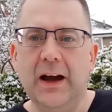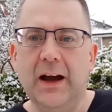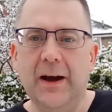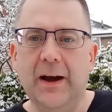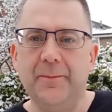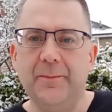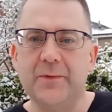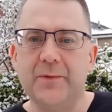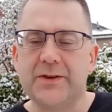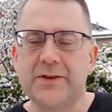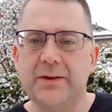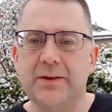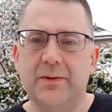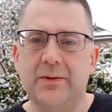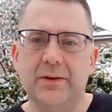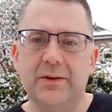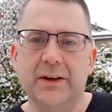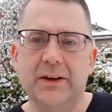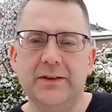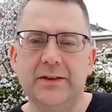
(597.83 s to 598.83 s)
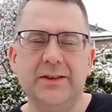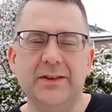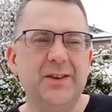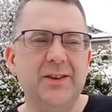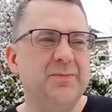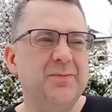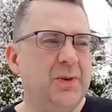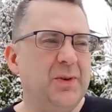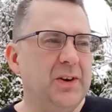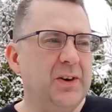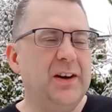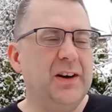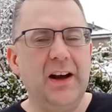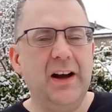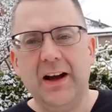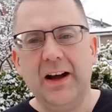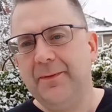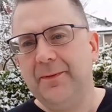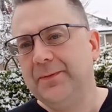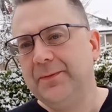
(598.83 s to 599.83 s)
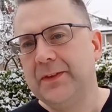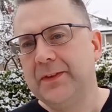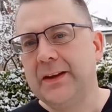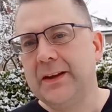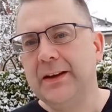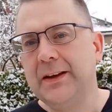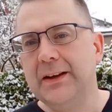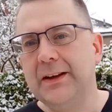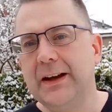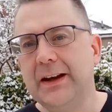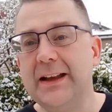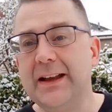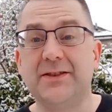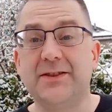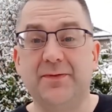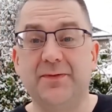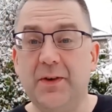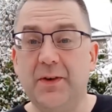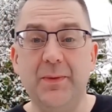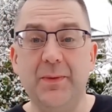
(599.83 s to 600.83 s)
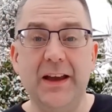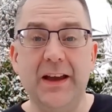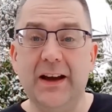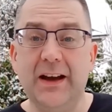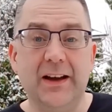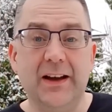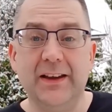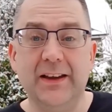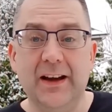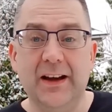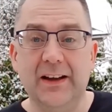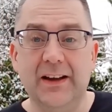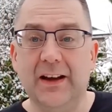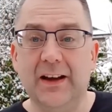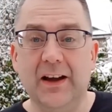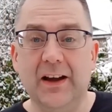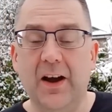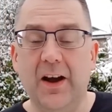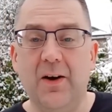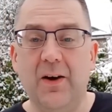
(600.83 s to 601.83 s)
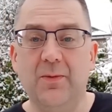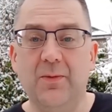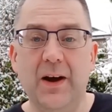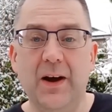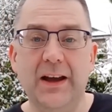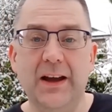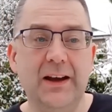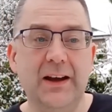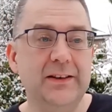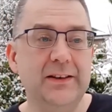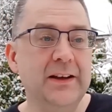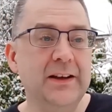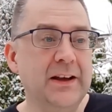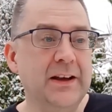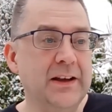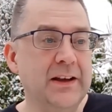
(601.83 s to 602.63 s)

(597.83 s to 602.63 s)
um, see what we can do. But um, it's for me, I think I, I, can't wait. And